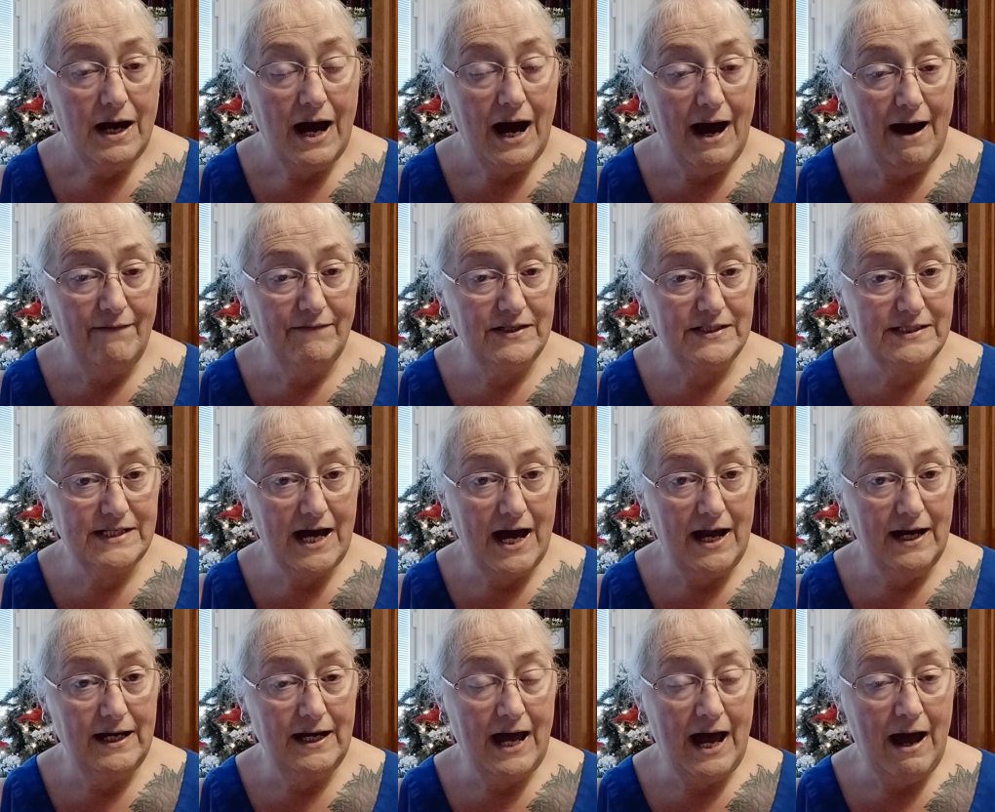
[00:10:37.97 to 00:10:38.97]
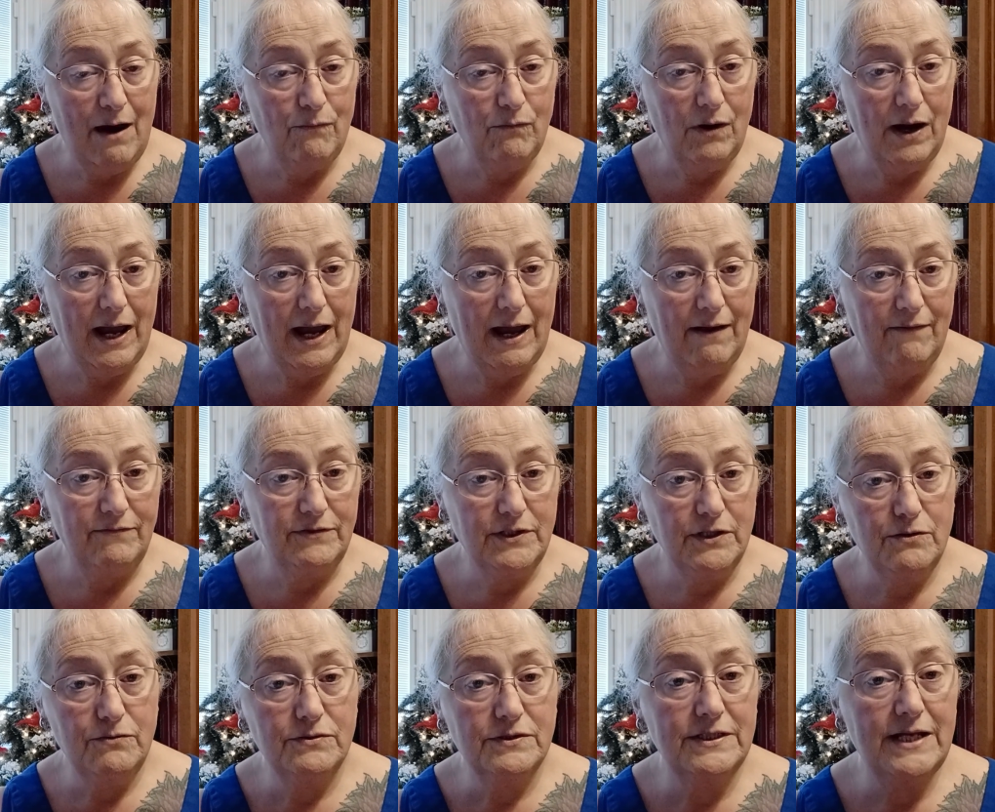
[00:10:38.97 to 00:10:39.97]
I decided I will have
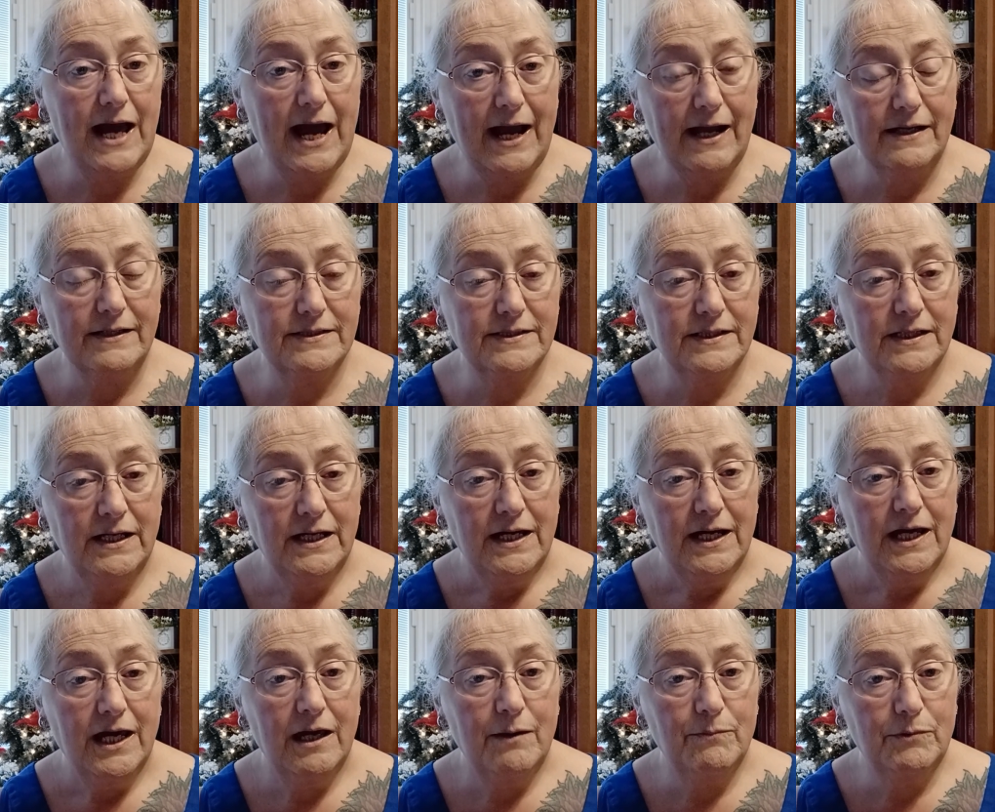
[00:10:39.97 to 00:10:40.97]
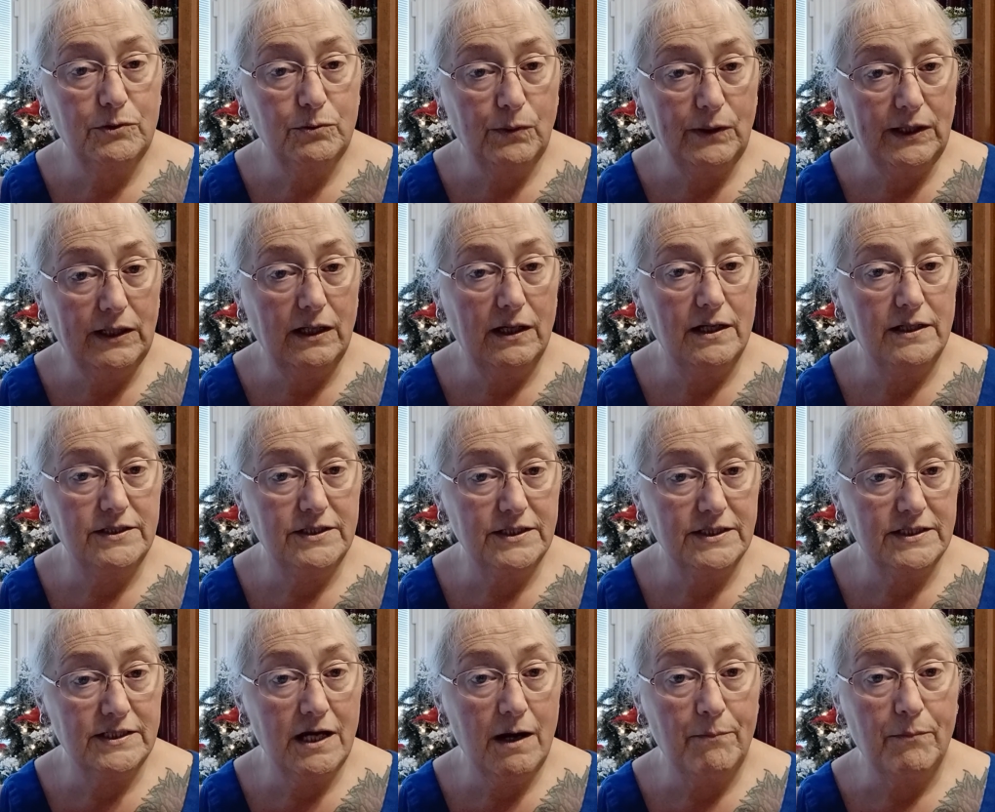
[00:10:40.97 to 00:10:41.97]
2 snacks in between lunch
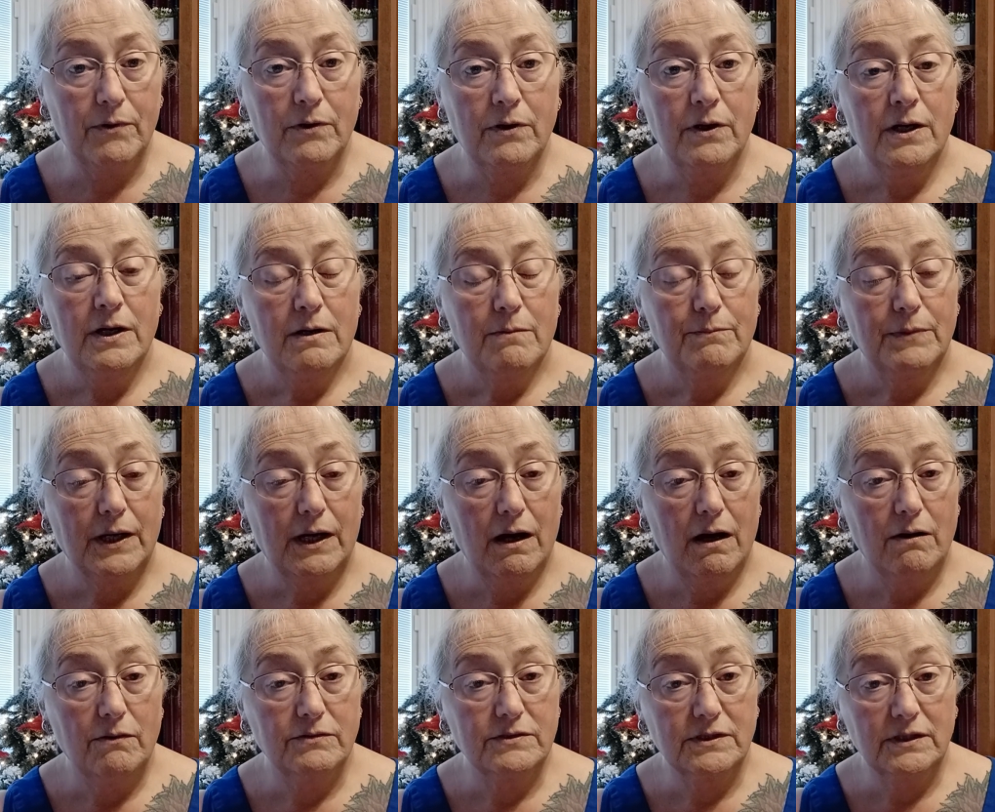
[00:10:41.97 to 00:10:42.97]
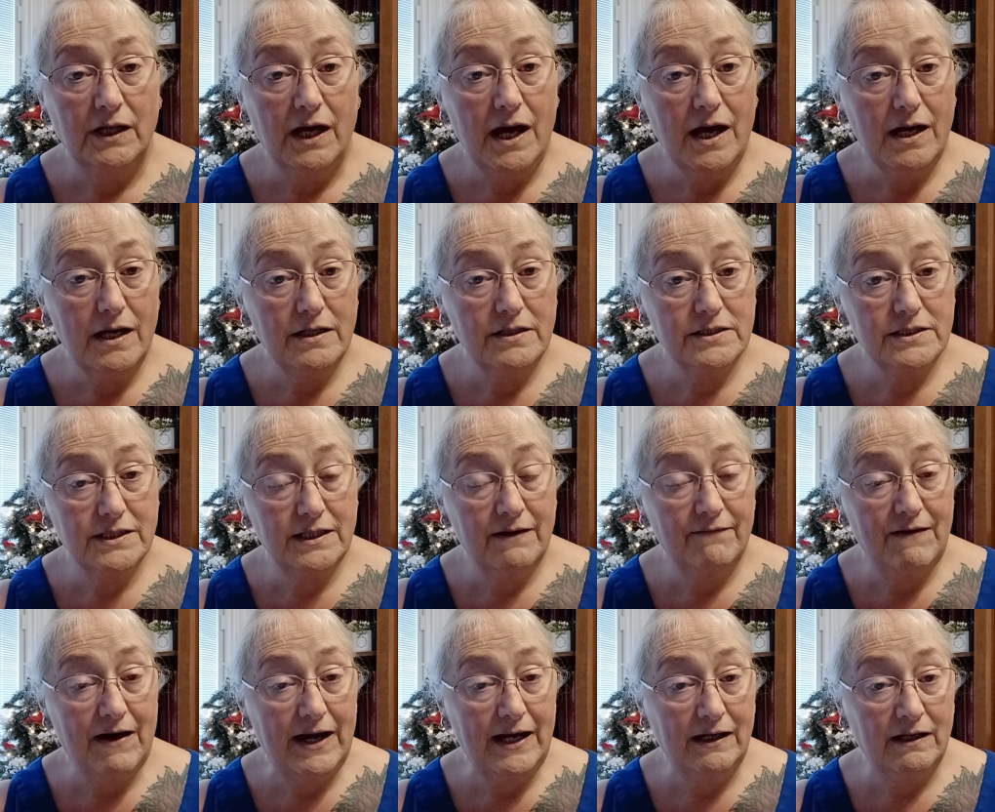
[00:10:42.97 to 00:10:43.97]
and supper, because lunch, if
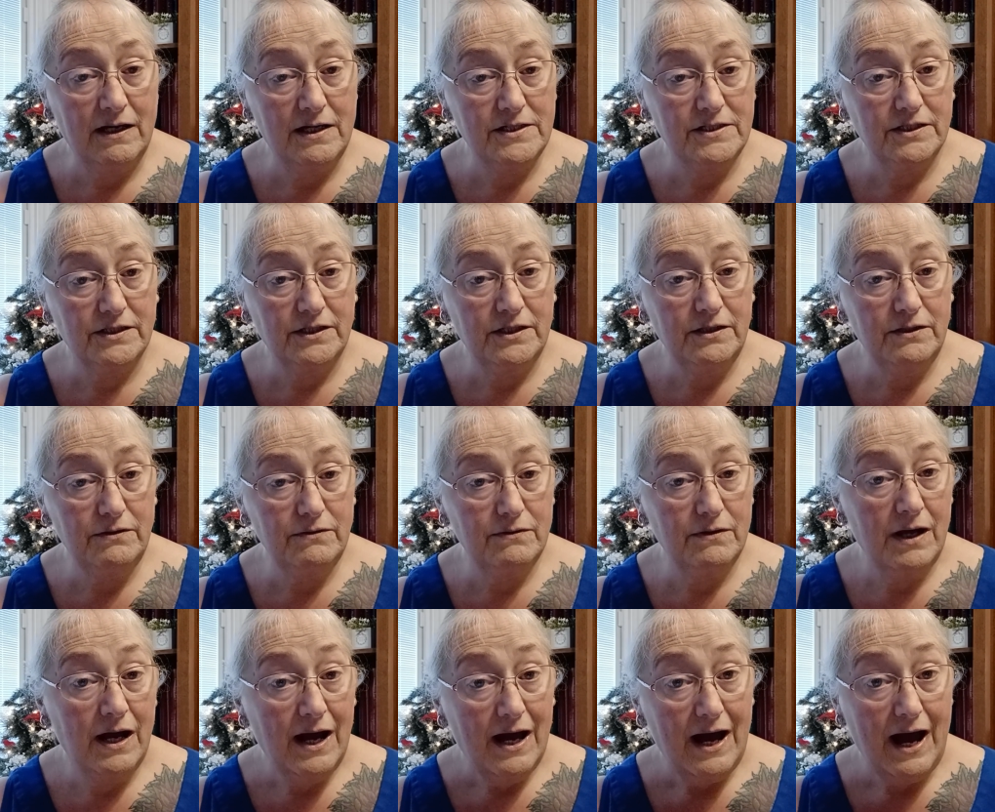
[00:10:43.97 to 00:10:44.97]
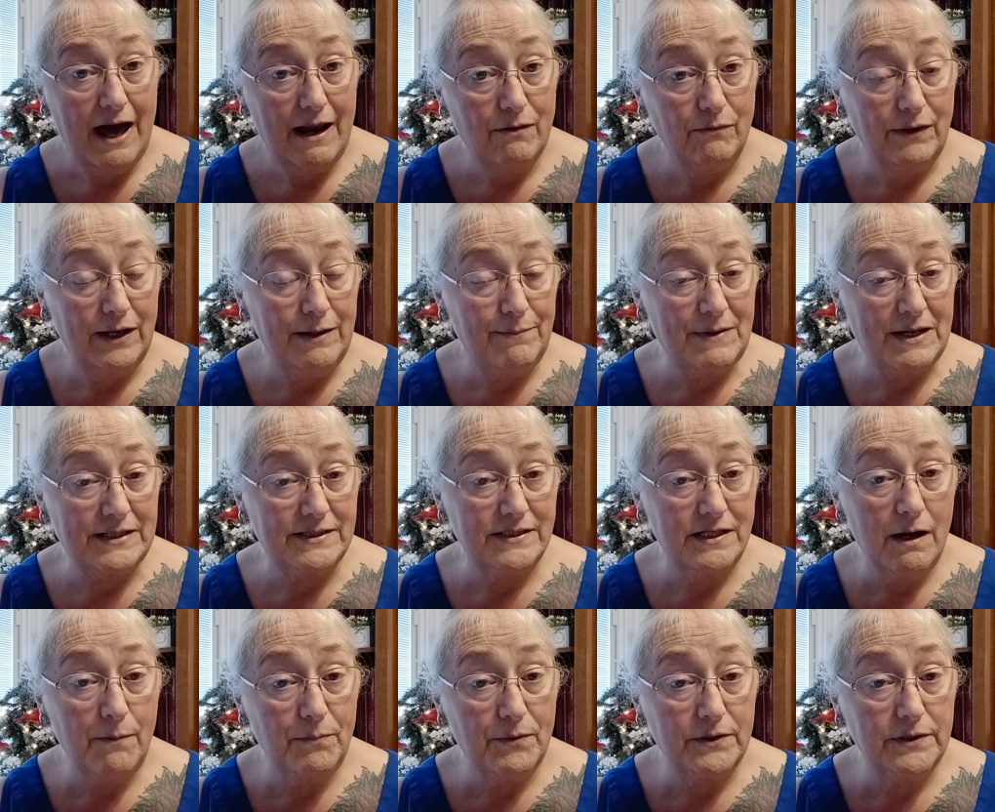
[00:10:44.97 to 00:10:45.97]
I eat lunch at noon, I don't eat my
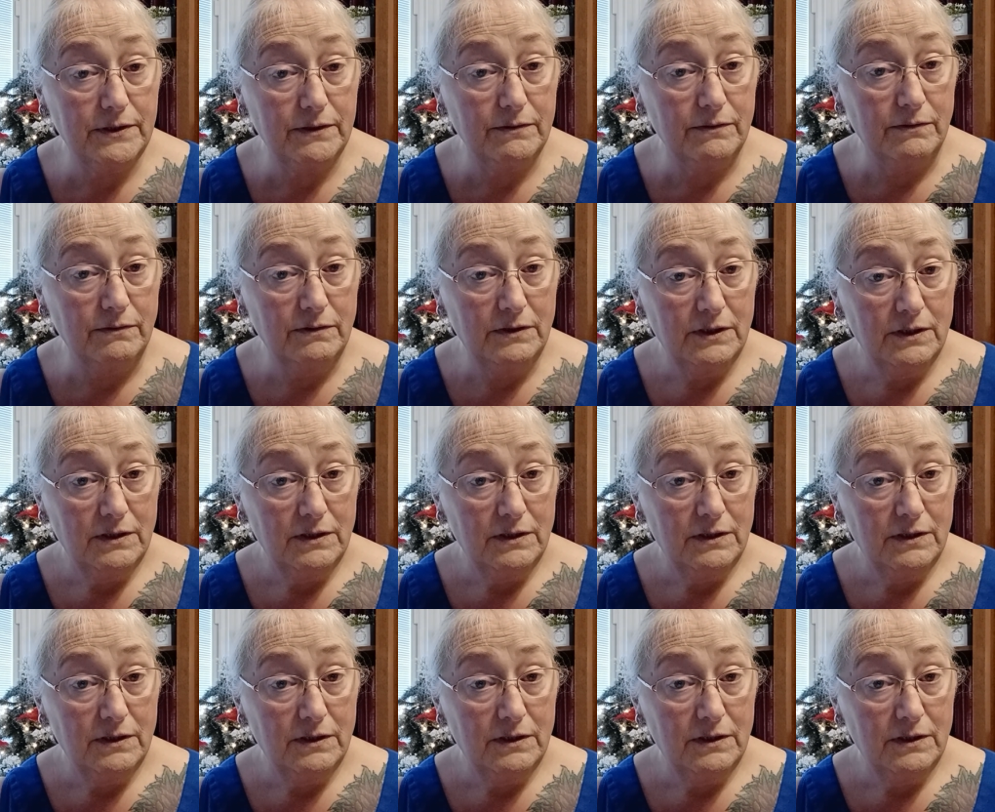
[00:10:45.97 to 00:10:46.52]
supper till